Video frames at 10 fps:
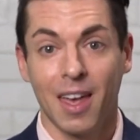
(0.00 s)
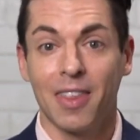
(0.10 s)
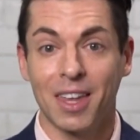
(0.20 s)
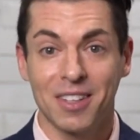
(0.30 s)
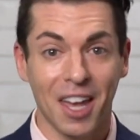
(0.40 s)

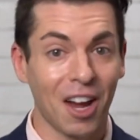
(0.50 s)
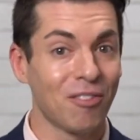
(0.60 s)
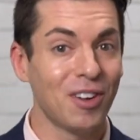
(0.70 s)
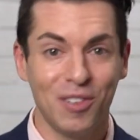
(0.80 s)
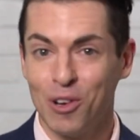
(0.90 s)
That's
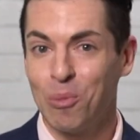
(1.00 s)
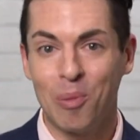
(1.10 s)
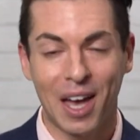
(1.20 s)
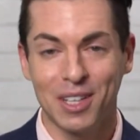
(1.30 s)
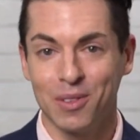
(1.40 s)
every viewable
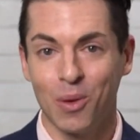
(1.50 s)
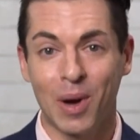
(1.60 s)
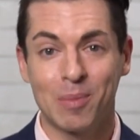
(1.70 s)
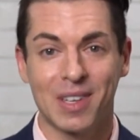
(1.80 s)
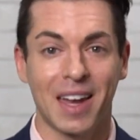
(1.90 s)
page of the
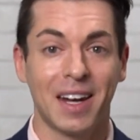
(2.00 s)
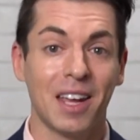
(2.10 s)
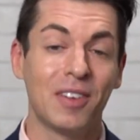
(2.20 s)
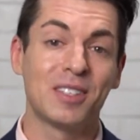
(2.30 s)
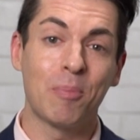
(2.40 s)
website. And if
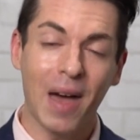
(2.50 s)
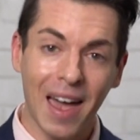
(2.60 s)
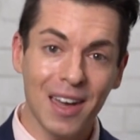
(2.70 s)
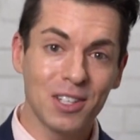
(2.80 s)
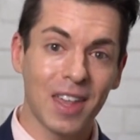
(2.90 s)
it's a
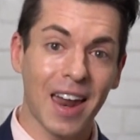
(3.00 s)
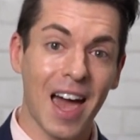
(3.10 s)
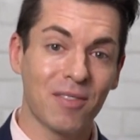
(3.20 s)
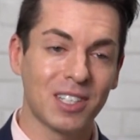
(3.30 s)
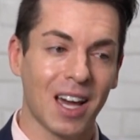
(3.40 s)
page that
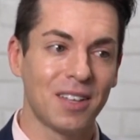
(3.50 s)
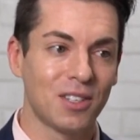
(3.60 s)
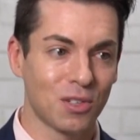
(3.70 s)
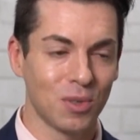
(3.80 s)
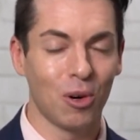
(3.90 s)

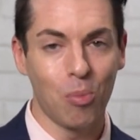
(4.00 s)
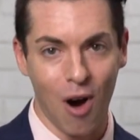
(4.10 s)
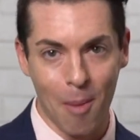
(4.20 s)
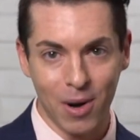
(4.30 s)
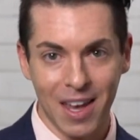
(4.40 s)
advertises real
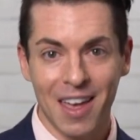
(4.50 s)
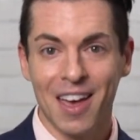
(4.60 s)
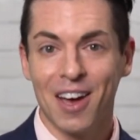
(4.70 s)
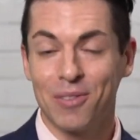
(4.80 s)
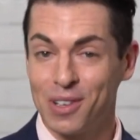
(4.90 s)
property
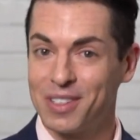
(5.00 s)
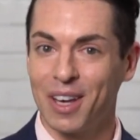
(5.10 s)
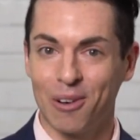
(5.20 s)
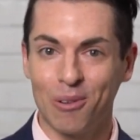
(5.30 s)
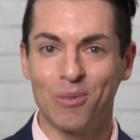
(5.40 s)
for
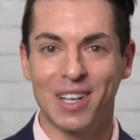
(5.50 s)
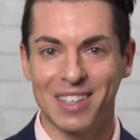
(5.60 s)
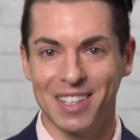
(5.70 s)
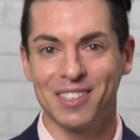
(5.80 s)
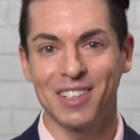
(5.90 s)
sale, rent,
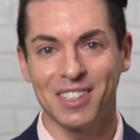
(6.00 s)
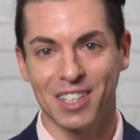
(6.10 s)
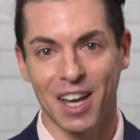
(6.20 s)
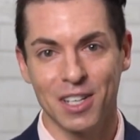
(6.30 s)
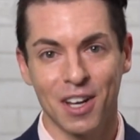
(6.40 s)
lease, or
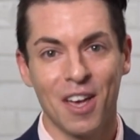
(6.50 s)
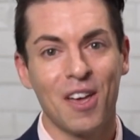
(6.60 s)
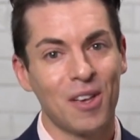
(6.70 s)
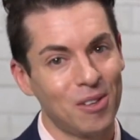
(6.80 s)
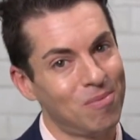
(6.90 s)
exchange,
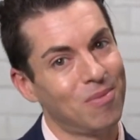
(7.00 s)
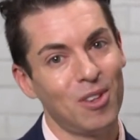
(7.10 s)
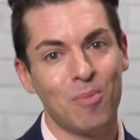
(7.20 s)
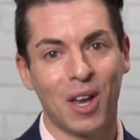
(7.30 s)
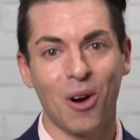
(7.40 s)
you
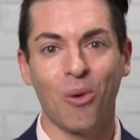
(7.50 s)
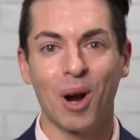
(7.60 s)
may know where